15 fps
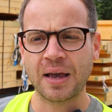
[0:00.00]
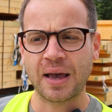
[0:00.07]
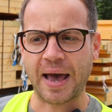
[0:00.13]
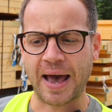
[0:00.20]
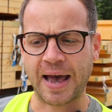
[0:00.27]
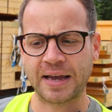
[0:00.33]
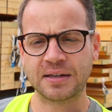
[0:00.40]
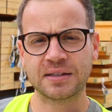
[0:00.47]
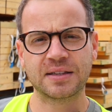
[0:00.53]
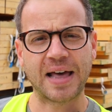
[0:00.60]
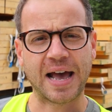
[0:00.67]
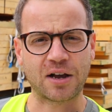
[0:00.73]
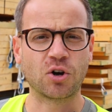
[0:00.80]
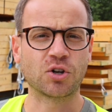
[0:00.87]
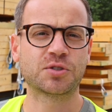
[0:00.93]
And
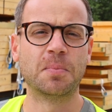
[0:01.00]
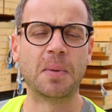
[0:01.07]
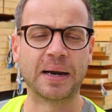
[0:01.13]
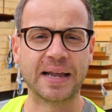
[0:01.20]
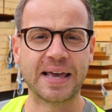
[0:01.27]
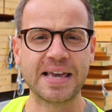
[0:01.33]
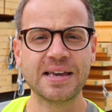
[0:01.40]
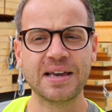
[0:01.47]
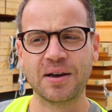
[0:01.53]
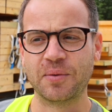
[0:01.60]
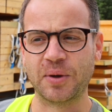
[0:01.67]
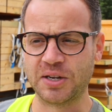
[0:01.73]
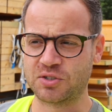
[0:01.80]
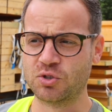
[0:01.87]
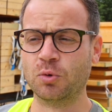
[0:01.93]
that costs money,
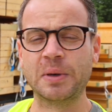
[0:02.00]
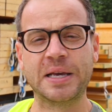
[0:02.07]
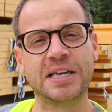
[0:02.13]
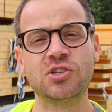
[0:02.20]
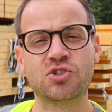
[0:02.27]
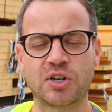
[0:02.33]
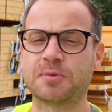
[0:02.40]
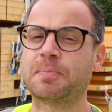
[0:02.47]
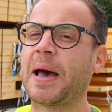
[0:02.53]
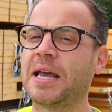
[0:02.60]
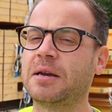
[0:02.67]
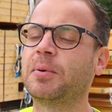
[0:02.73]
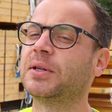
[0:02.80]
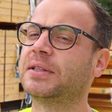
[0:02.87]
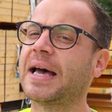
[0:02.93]
and it's normally interest
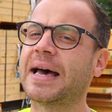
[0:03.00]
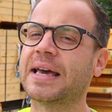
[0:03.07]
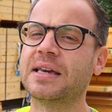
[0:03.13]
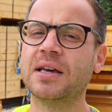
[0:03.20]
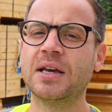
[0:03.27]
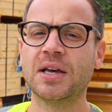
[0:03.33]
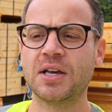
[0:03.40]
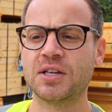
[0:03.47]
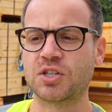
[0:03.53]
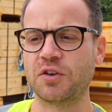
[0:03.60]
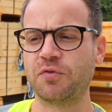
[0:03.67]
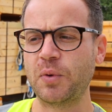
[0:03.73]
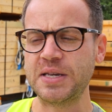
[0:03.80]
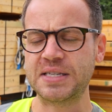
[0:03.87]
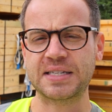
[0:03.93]
paid per day. So
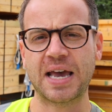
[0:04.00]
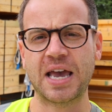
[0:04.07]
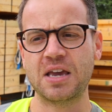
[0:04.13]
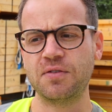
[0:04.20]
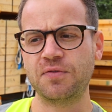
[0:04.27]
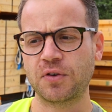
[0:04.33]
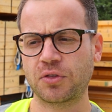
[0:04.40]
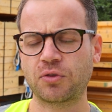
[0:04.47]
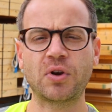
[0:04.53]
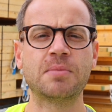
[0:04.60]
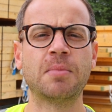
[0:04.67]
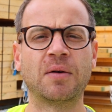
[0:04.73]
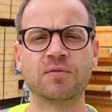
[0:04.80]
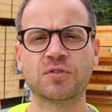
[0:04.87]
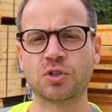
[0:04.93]
if we save 3
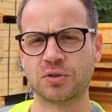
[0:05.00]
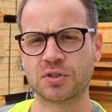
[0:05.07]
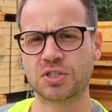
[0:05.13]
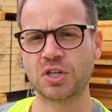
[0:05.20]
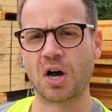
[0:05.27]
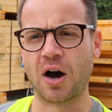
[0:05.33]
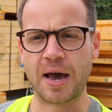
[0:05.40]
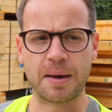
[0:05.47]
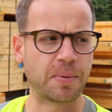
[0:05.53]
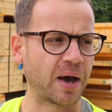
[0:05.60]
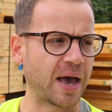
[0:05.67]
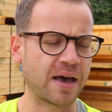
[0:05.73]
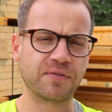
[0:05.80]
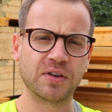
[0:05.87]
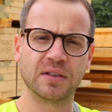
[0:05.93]
months on site by
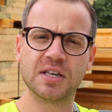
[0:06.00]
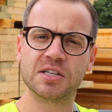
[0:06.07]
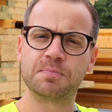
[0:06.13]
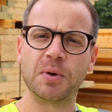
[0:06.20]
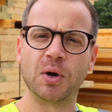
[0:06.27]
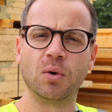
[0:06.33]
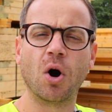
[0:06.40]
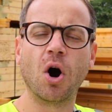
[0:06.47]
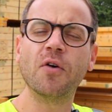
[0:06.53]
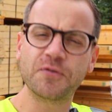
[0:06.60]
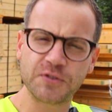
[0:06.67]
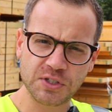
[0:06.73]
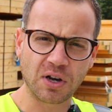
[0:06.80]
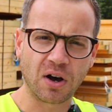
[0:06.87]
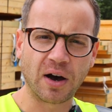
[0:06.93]
having this built off
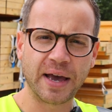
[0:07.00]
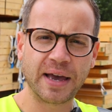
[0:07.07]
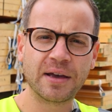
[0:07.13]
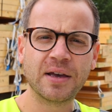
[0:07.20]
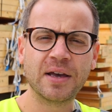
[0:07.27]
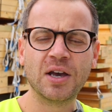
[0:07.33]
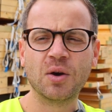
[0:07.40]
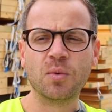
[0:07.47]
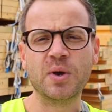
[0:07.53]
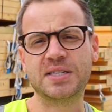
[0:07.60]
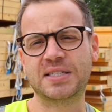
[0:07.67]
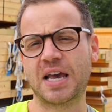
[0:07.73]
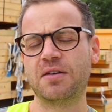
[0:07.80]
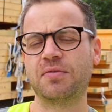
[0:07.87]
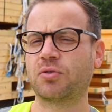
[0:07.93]
site, we
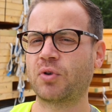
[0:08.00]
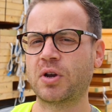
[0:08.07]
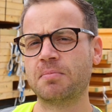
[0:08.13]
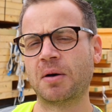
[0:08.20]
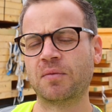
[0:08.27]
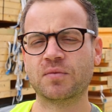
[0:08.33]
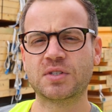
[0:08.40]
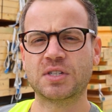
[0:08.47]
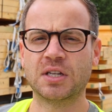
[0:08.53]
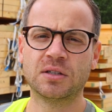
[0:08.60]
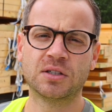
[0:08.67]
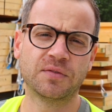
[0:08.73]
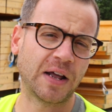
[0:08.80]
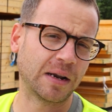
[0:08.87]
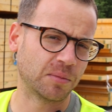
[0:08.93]
save 3 months in
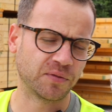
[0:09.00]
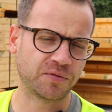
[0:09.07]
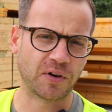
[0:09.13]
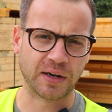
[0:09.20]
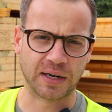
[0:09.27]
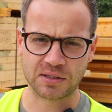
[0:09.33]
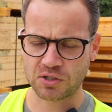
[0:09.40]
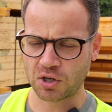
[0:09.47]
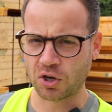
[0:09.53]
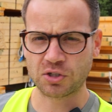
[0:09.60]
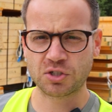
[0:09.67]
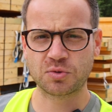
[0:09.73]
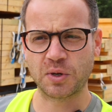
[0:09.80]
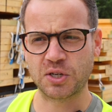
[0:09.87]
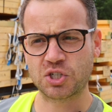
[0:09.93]
development finance
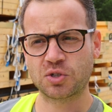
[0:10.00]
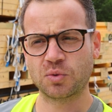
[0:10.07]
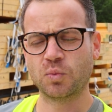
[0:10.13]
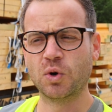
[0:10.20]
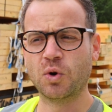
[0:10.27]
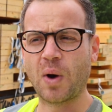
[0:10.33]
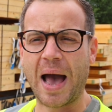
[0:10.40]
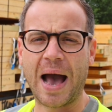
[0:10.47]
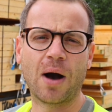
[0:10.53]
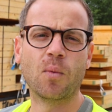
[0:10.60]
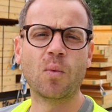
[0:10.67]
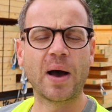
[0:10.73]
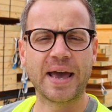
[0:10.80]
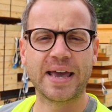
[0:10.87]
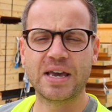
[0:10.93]
costs, which will
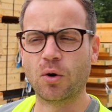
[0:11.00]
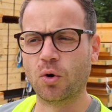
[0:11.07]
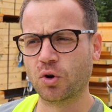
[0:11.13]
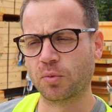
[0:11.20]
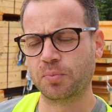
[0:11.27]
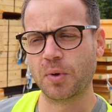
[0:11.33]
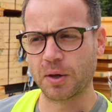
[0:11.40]
outweigh or